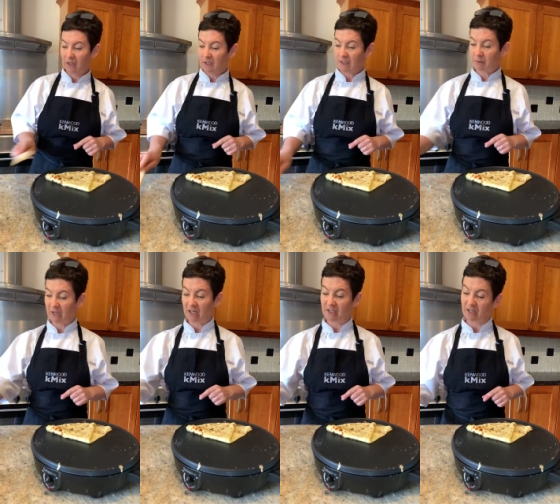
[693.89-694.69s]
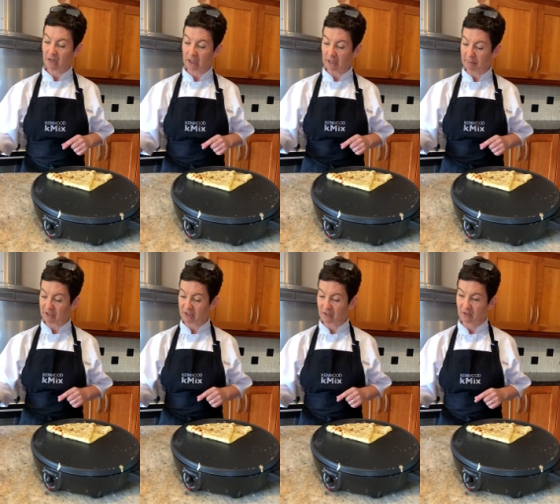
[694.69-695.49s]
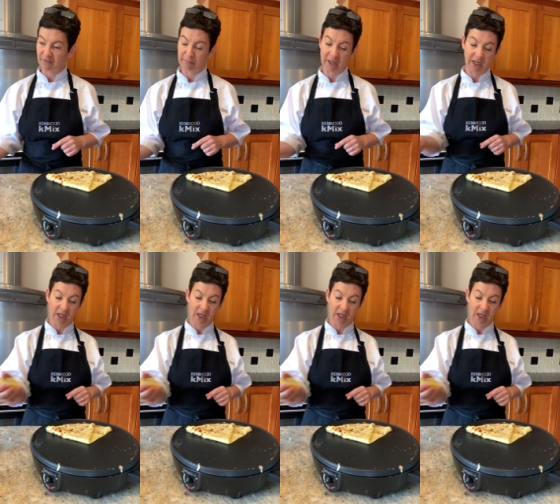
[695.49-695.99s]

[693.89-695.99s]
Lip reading: So again, tiny bit of my